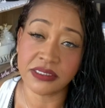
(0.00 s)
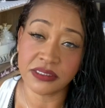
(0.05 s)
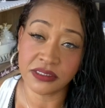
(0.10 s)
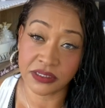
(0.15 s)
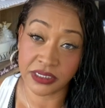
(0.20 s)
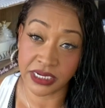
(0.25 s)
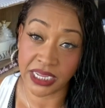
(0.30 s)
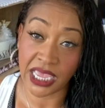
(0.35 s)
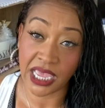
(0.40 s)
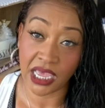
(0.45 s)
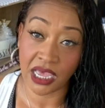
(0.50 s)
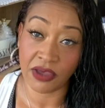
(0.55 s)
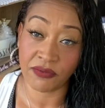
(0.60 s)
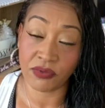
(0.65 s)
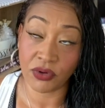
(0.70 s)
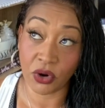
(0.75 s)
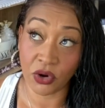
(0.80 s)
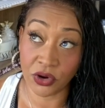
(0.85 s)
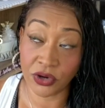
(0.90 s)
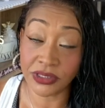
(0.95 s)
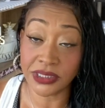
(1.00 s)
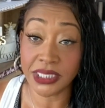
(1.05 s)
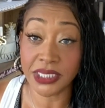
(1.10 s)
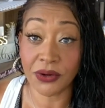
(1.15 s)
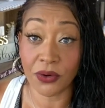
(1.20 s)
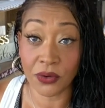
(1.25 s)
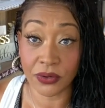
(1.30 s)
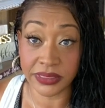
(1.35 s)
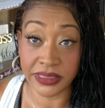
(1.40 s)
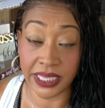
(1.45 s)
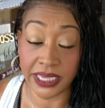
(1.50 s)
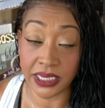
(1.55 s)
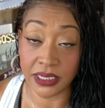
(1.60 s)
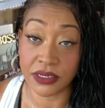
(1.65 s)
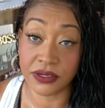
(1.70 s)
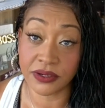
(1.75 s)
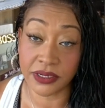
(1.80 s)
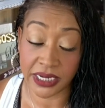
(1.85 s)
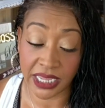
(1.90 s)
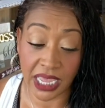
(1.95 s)
you're going to have early or late,
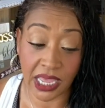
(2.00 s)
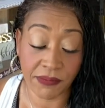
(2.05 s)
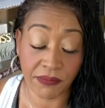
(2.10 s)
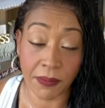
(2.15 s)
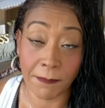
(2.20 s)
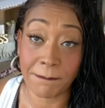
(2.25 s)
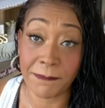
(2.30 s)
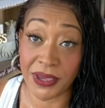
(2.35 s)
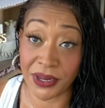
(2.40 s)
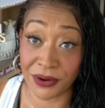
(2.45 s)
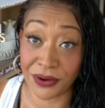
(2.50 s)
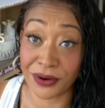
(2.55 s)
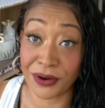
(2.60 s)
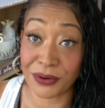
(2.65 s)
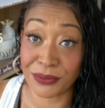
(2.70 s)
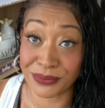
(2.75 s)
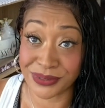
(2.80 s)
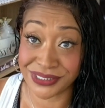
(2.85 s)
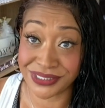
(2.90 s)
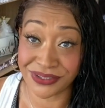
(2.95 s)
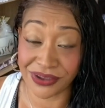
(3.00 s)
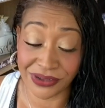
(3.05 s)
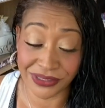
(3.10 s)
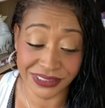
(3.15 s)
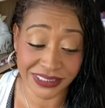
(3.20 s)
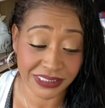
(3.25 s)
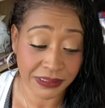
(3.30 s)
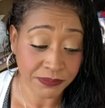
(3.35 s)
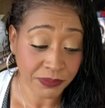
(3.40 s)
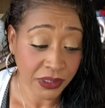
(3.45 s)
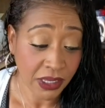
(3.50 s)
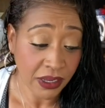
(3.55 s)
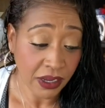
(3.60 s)
you're going to have better results.